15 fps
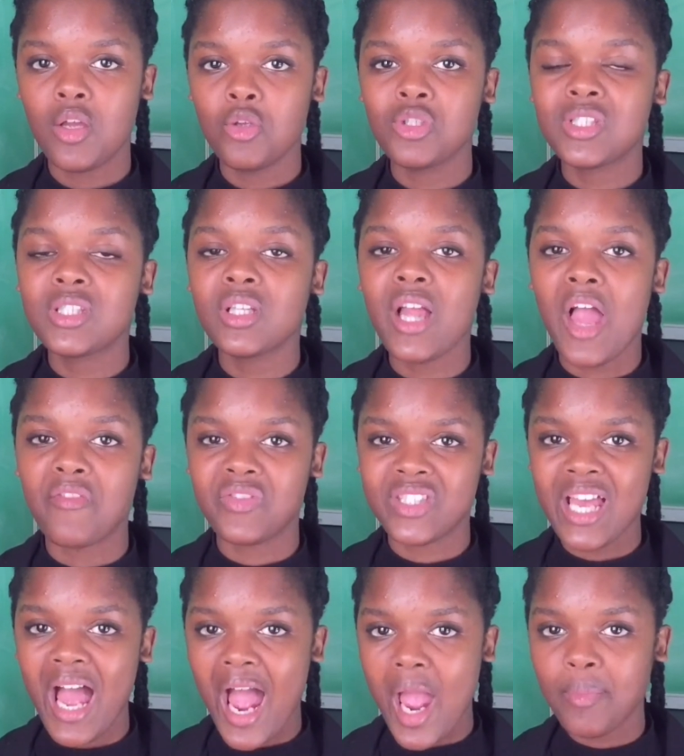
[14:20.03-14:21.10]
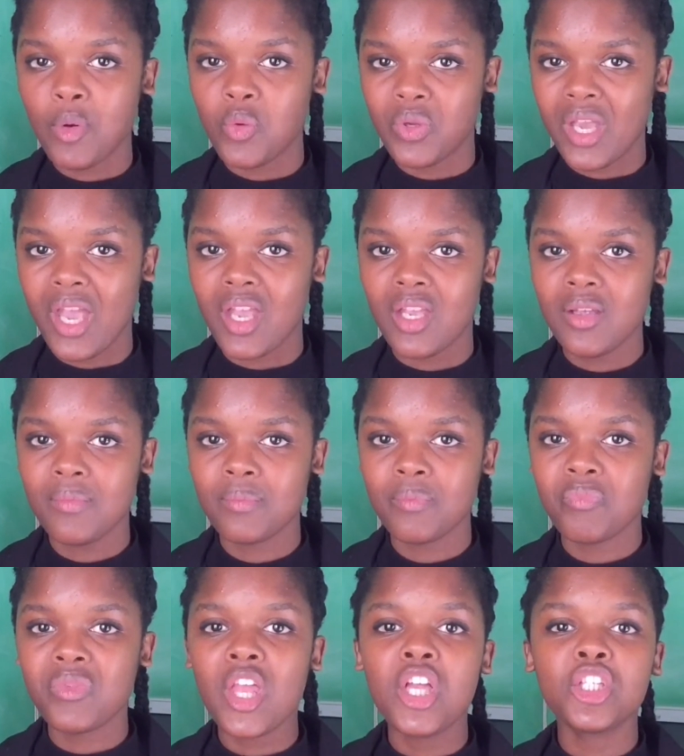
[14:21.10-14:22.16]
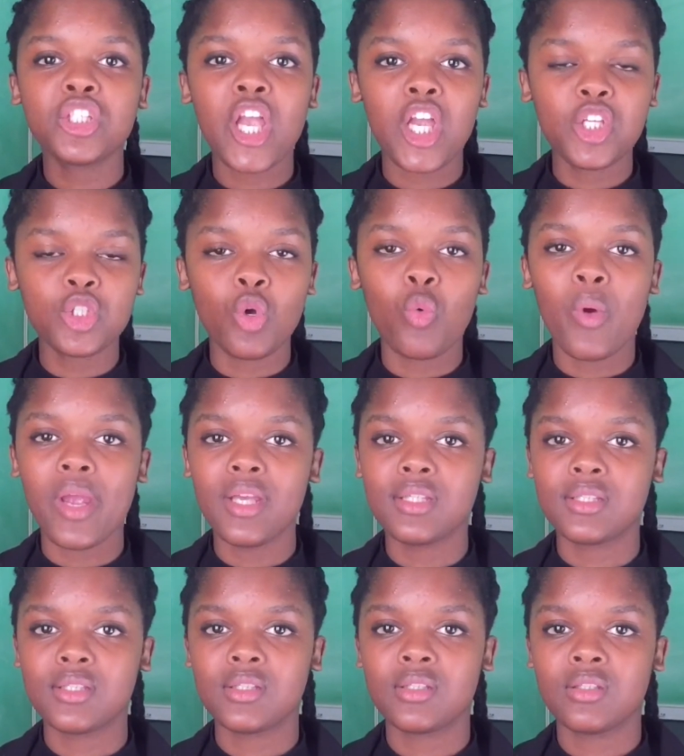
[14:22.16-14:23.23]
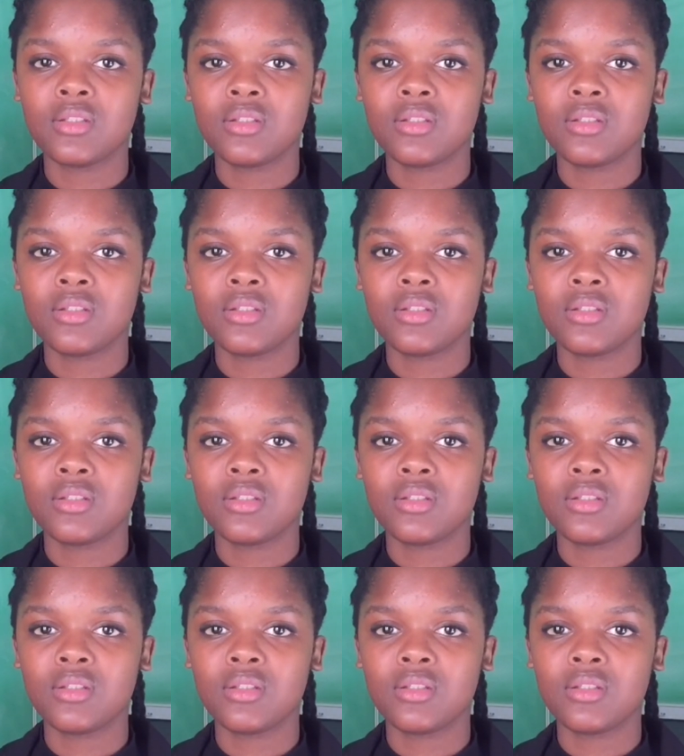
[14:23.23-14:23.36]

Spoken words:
You still have time, okay? Change your ways.